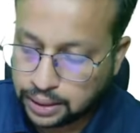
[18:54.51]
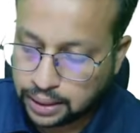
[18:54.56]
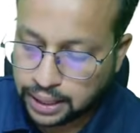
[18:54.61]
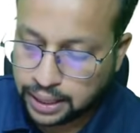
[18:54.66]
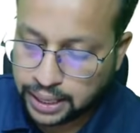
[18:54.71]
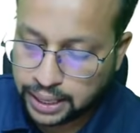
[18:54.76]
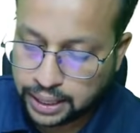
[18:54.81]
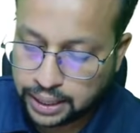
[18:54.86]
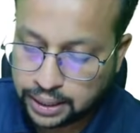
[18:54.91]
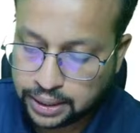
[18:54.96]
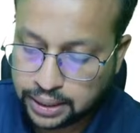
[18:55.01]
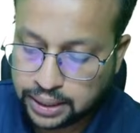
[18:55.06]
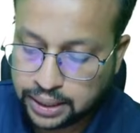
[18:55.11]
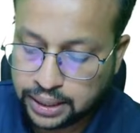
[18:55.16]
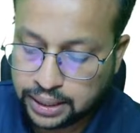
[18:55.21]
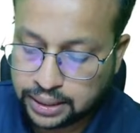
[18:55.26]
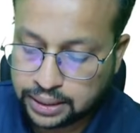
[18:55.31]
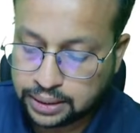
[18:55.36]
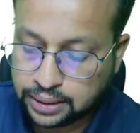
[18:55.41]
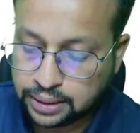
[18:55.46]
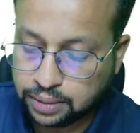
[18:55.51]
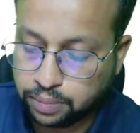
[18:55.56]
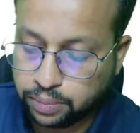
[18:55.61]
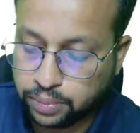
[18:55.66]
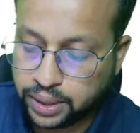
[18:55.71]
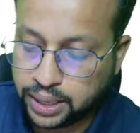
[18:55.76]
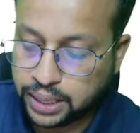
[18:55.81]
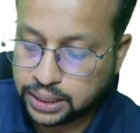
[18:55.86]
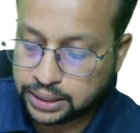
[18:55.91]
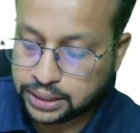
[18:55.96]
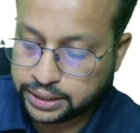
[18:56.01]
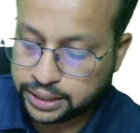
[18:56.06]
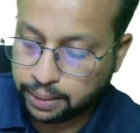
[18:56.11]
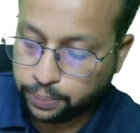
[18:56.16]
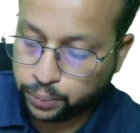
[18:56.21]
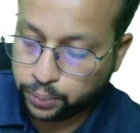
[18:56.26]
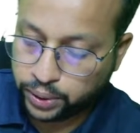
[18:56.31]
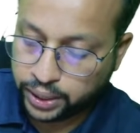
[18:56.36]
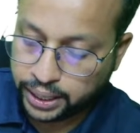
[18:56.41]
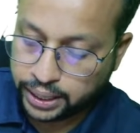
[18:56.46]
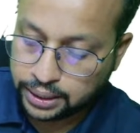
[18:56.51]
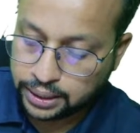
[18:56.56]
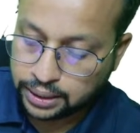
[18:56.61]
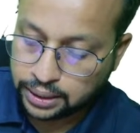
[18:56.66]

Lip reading: and it may separate